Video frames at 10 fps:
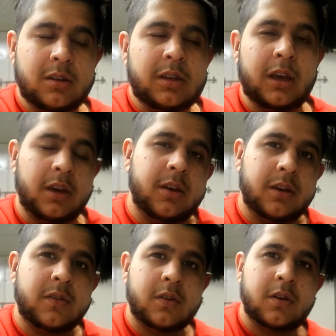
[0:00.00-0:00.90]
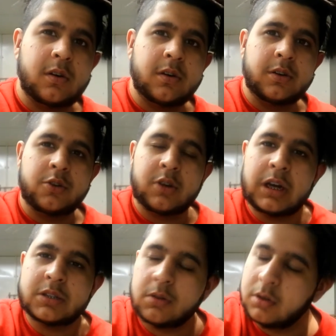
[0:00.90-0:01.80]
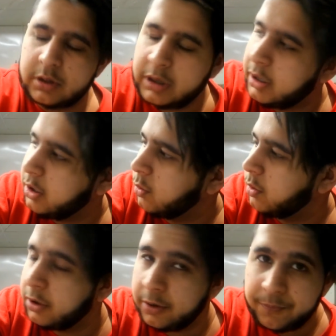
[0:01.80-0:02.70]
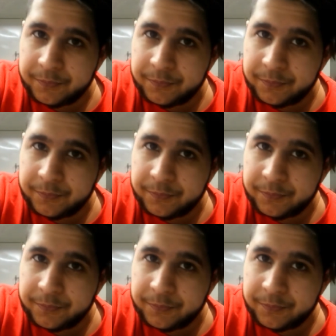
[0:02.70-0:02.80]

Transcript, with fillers: yeah so you guys will get it, don't worry.